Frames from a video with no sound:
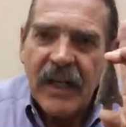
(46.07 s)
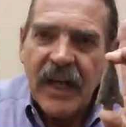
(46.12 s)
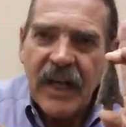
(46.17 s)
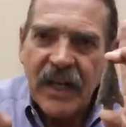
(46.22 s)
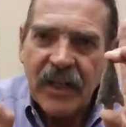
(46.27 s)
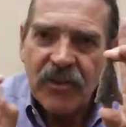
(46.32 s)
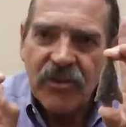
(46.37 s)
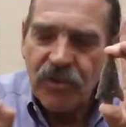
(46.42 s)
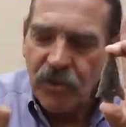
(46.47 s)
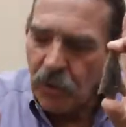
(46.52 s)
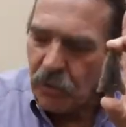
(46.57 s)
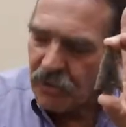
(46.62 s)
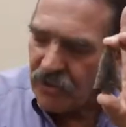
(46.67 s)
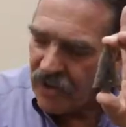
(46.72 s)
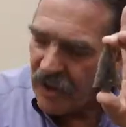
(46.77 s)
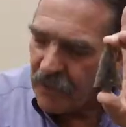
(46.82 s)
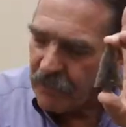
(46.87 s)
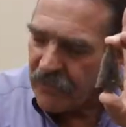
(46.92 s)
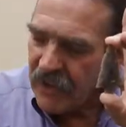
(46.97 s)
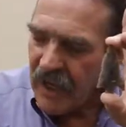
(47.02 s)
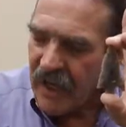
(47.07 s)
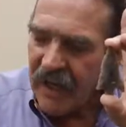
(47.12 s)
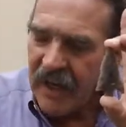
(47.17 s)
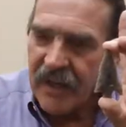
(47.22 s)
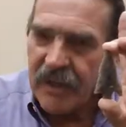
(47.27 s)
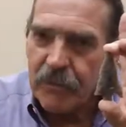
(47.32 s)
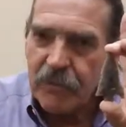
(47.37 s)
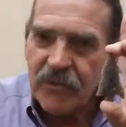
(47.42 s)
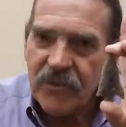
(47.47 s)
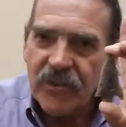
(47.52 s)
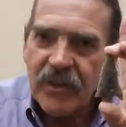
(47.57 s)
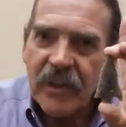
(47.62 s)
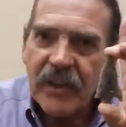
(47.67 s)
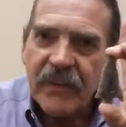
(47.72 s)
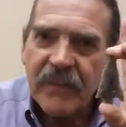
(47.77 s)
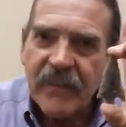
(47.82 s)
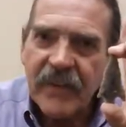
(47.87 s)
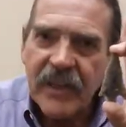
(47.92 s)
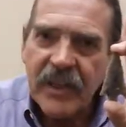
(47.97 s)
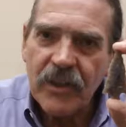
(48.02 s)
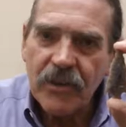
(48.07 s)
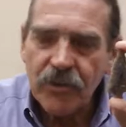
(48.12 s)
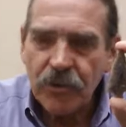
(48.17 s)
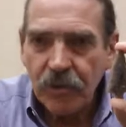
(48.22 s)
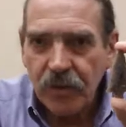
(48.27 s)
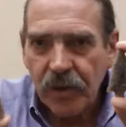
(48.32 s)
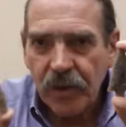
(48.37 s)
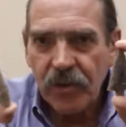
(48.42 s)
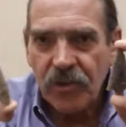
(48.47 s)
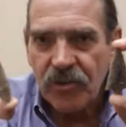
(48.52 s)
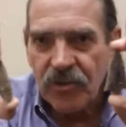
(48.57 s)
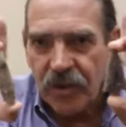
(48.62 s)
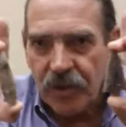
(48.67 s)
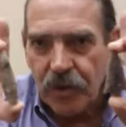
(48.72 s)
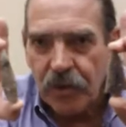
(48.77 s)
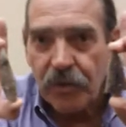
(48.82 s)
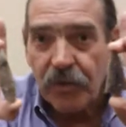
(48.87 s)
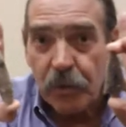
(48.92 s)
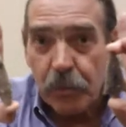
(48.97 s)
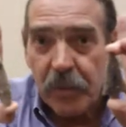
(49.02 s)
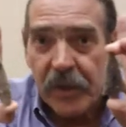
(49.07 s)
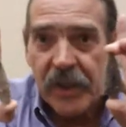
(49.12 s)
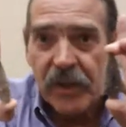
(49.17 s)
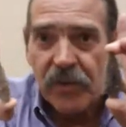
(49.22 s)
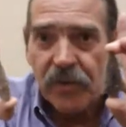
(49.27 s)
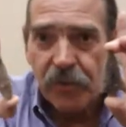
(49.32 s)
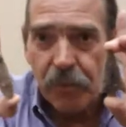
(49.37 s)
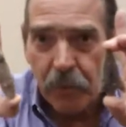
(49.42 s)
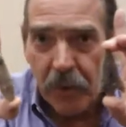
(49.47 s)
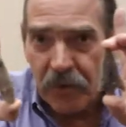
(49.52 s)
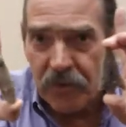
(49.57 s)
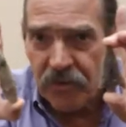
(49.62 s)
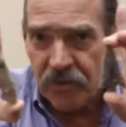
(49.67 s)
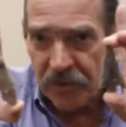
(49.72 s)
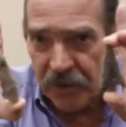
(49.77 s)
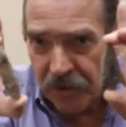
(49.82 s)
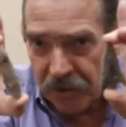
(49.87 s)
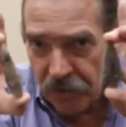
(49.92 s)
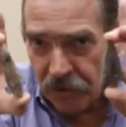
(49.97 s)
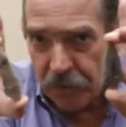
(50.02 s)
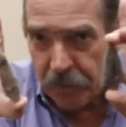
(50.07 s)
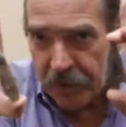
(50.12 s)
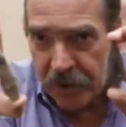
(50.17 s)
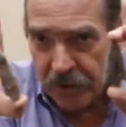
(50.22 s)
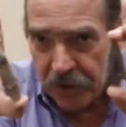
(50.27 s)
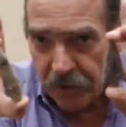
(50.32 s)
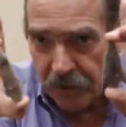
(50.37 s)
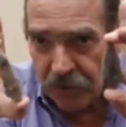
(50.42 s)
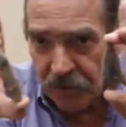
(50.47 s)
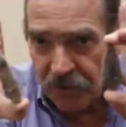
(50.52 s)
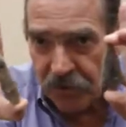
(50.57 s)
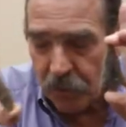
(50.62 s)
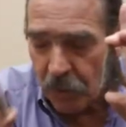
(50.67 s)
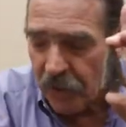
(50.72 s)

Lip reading: And so sometimes these are considered to be thrusting spears,